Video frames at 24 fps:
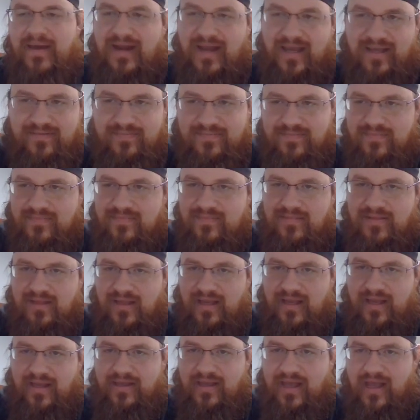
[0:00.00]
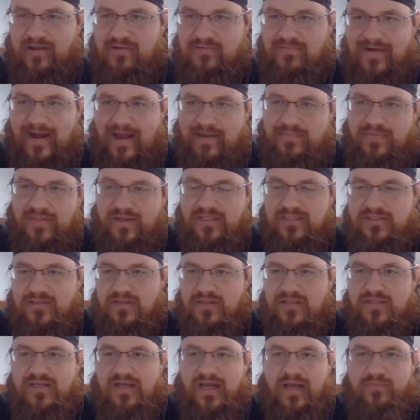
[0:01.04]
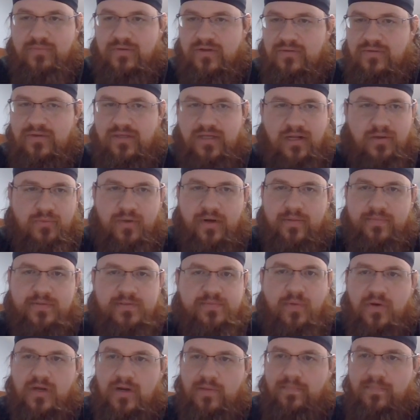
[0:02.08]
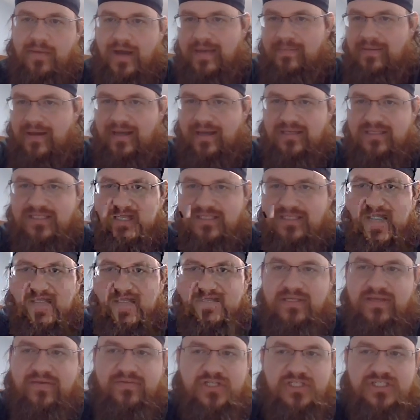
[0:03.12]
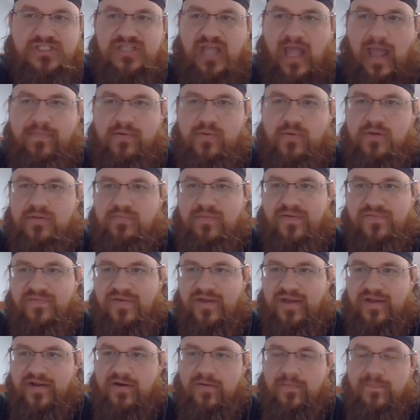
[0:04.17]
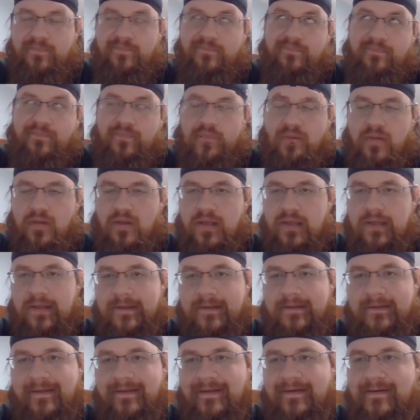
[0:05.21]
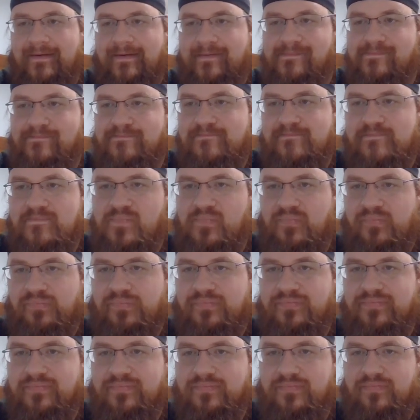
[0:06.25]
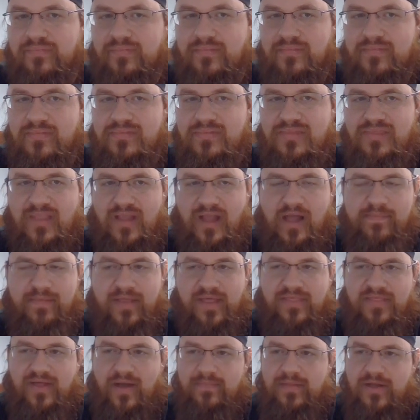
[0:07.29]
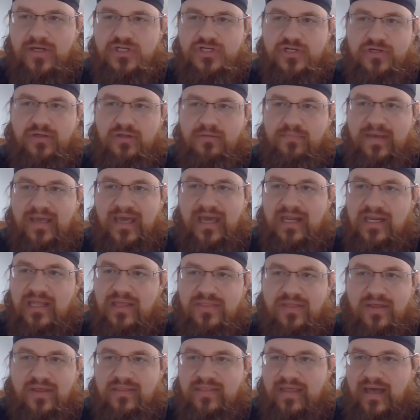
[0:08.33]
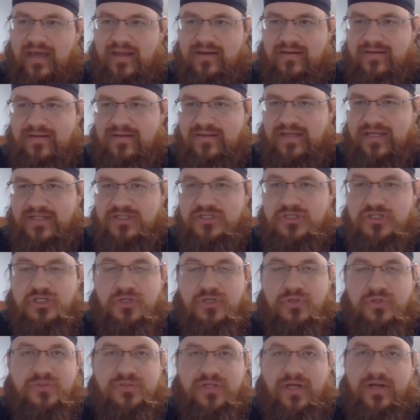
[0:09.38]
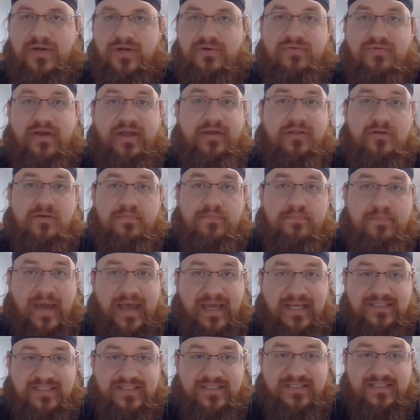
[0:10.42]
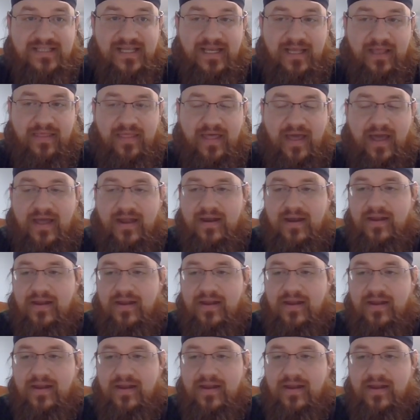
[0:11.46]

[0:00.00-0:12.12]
I, I, I grab things all the time. With, you know, when I'm smoking a pipe, I sometimes even just tamp it with my finger. Um, I'm not I'm not sure it'll be anything that gets used on a regular basis like that.